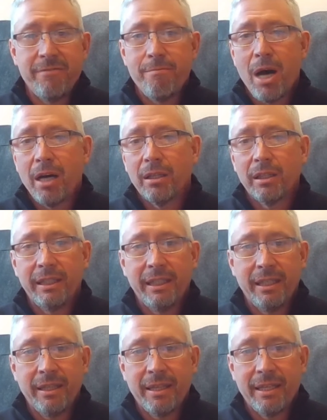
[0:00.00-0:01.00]
modeling
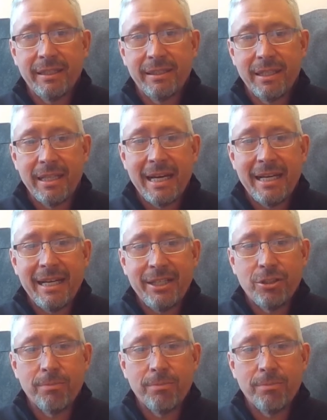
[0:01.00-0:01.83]
and things to that nature,